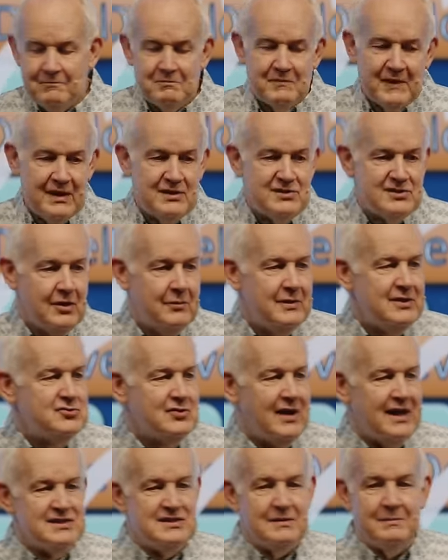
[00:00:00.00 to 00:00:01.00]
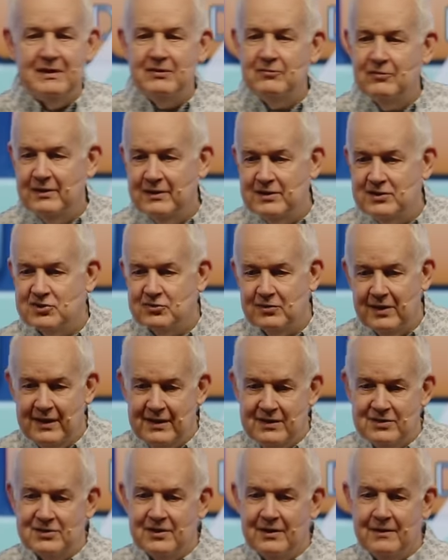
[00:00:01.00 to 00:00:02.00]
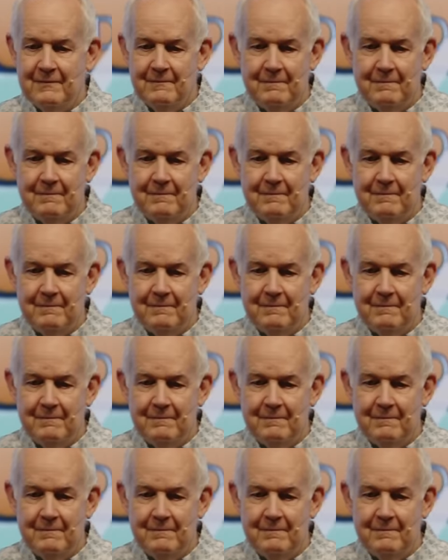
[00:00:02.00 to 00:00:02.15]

and so we tried something really strange.